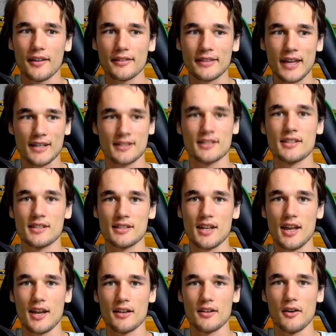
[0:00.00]
That's
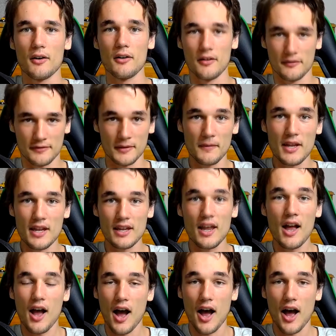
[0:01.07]
insane. Or for me,